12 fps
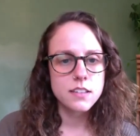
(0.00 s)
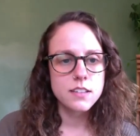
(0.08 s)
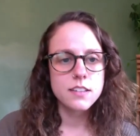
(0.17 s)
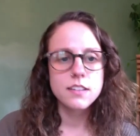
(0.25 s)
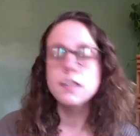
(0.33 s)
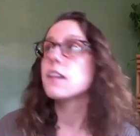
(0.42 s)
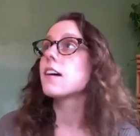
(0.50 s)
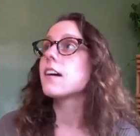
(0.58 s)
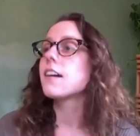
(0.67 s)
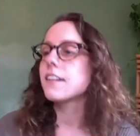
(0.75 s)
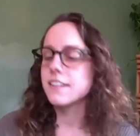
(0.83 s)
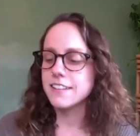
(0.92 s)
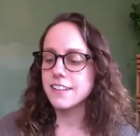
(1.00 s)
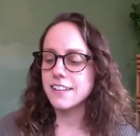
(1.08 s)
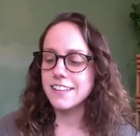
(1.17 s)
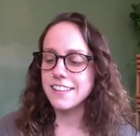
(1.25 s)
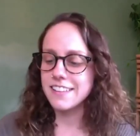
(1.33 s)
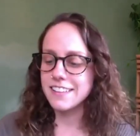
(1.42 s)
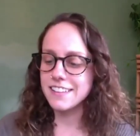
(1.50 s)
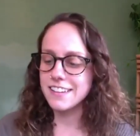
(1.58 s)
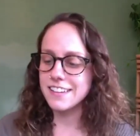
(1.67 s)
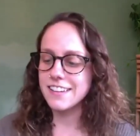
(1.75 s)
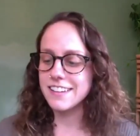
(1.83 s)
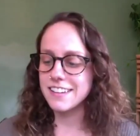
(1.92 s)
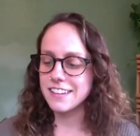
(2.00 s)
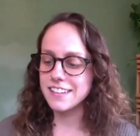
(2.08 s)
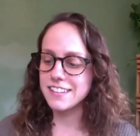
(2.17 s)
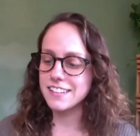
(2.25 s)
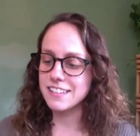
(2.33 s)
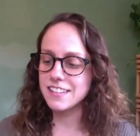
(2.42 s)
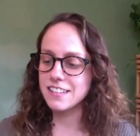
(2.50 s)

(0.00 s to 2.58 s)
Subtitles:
Nobody speaks.